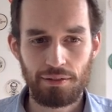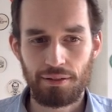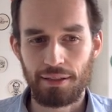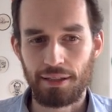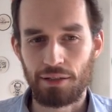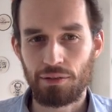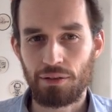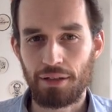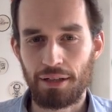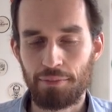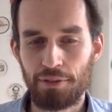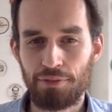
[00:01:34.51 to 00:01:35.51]
Now
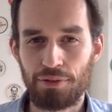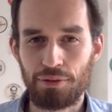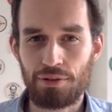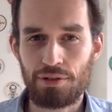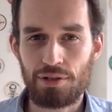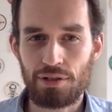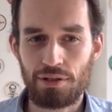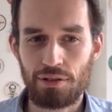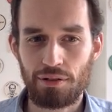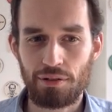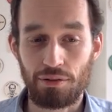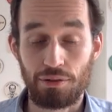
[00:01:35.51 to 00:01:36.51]
OmniFocus
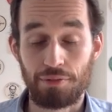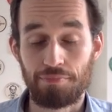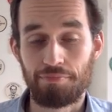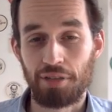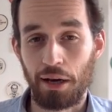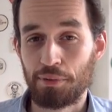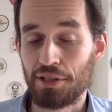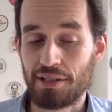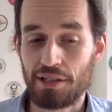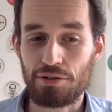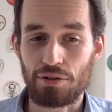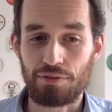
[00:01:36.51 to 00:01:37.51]
or the
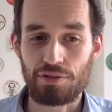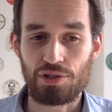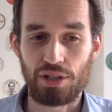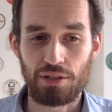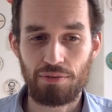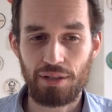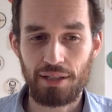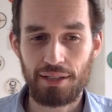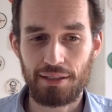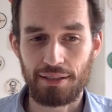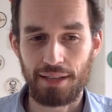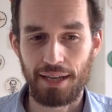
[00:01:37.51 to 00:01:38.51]
OmniSync server generated
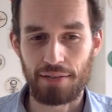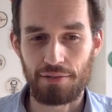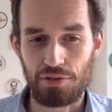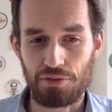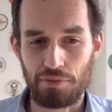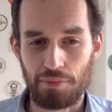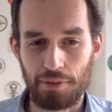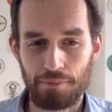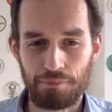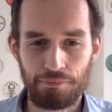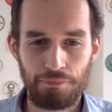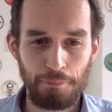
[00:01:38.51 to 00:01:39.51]
an address for me.
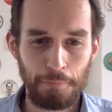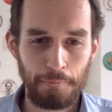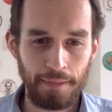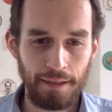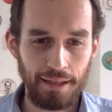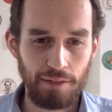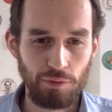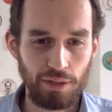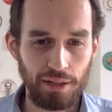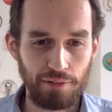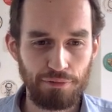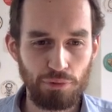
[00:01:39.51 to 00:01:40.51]
And when
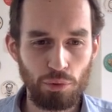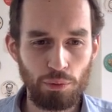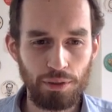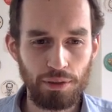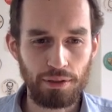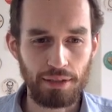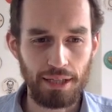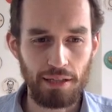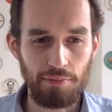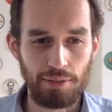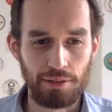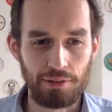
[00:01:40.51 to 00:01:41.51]
I forward an
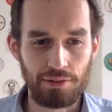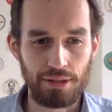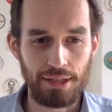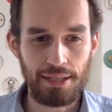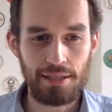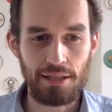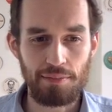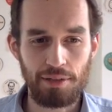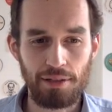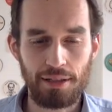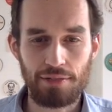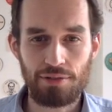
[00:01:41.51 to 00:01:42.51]
email to this
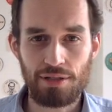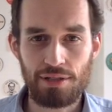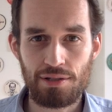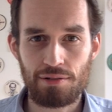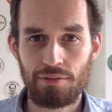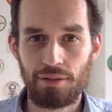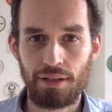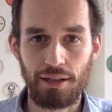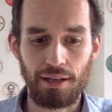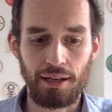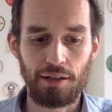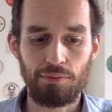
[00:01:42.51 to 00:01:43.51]
email address,
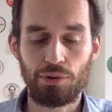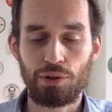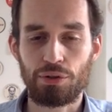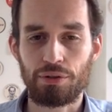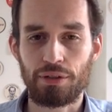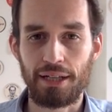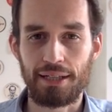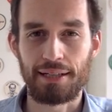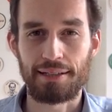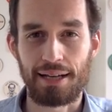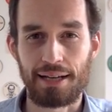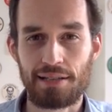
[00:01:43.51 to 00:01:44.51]
it will create a
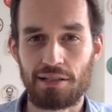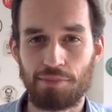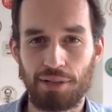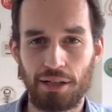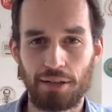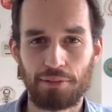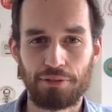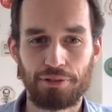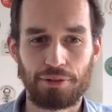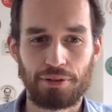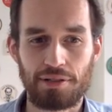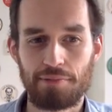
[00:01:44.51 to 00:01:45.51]
task in my
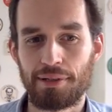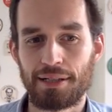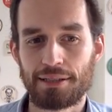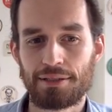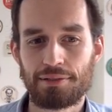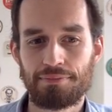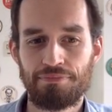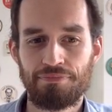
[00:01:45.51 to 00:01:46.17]
OmniFocus inbox.